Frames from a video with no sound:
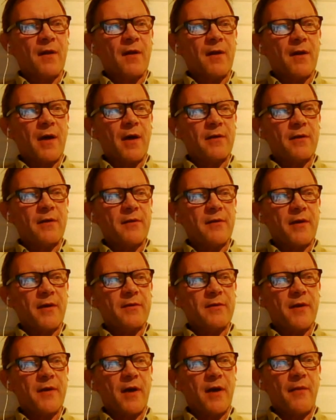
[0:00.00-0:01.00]
And
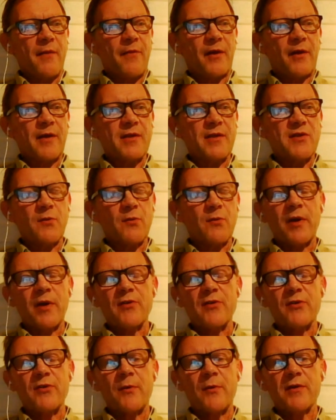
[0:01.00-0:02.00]
I think that's the way
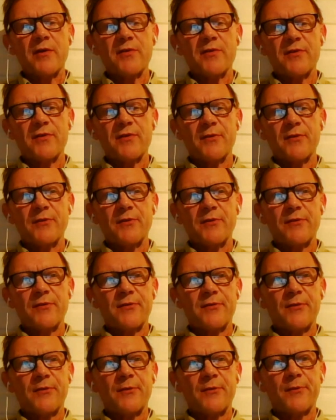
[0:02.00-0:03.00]
to do it,
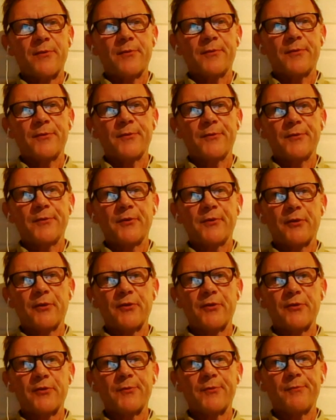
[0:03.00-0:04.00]
to not
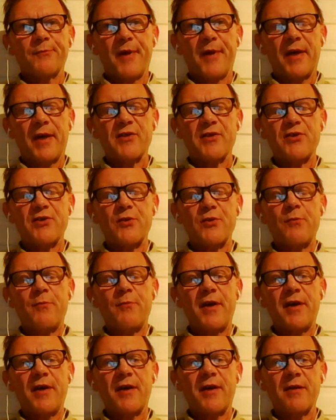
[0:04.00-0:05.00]
to make it too
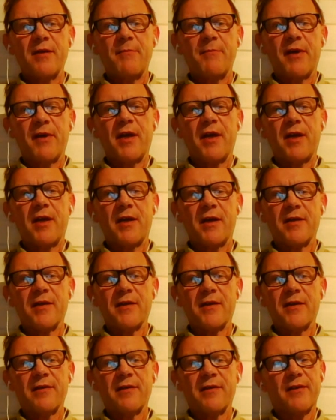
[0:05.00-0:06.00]
big in the beginning, and
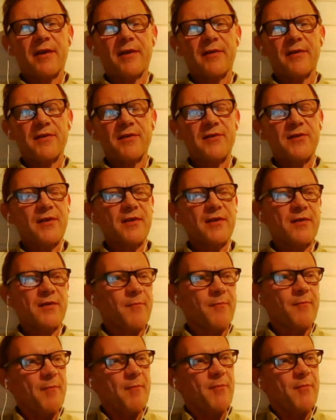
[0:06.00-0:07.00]
then it's
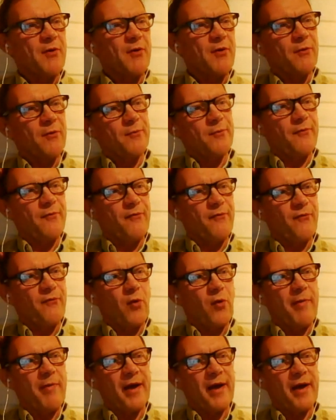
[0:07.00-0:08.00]
maybe you'll
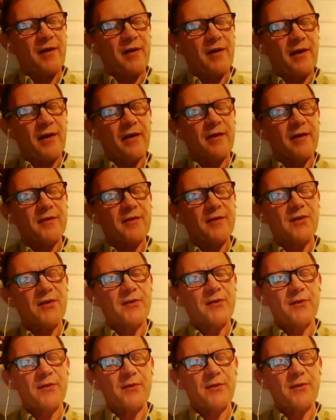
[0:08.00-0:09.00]
fall back again. So
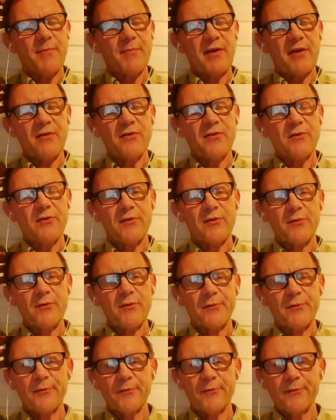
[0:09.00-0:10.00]
it's better to
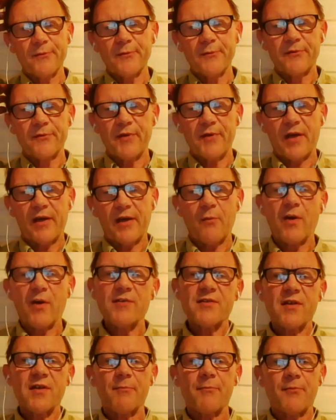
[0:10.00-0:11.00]
take one
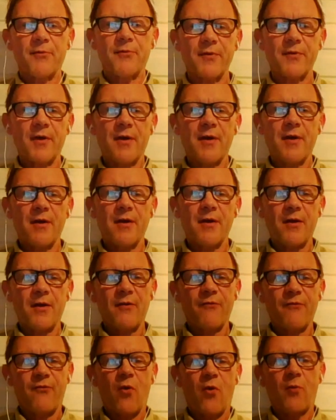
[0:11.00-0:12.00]
step
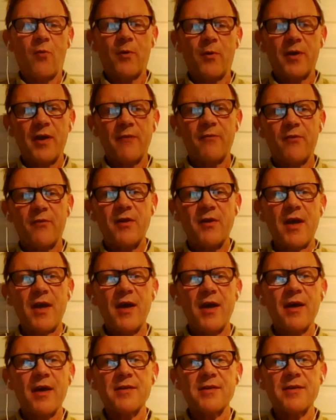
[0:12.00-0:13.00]
forward every
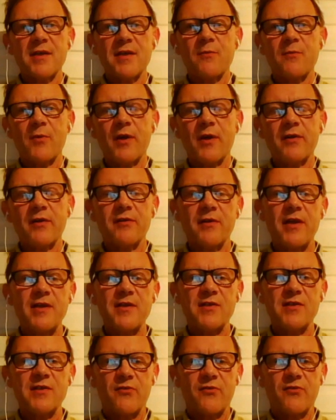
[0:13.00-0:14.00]
year and see where it
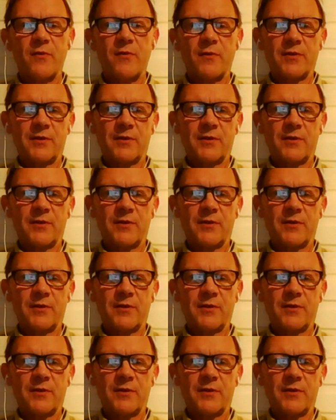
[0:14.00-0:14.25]
leads to.